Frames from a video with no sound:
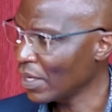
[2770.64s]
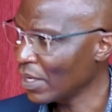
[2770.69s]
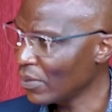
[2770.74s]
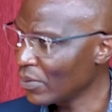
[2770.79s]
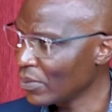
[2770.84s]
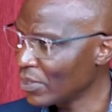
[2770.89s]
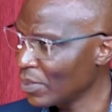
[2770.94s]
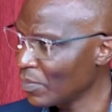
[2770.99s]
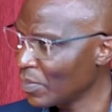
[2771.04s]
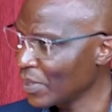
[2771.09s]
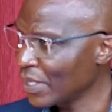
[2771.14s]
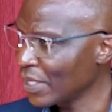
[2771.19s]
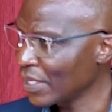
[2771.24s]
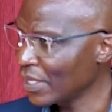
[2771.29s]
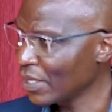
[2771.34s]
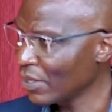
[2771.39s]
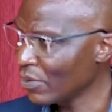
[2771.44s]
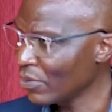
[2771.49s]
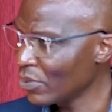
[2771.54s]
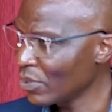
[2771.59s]
Typically,
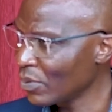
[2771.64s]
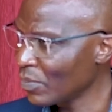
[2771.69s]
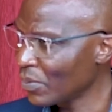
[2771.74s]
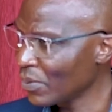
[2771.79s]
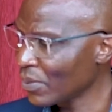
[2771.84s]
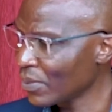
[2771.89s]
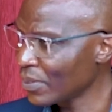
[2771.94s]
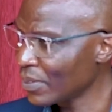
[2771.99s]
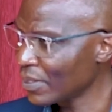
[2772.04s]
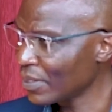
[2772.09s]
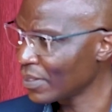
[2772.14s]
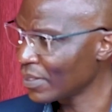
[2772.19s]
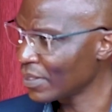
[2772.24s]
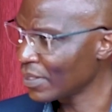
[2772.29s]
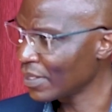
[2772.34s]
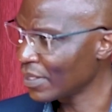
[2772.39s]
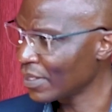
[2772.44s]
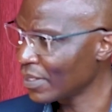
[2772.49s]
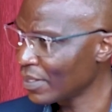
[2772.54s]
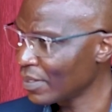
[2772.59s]
how do you process
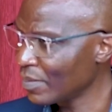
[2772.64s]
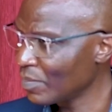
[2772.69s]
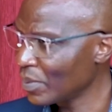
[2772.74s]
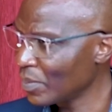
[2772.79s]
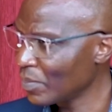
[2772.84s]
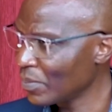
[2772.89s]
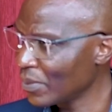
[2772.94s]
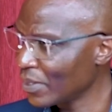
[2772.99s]
that memory?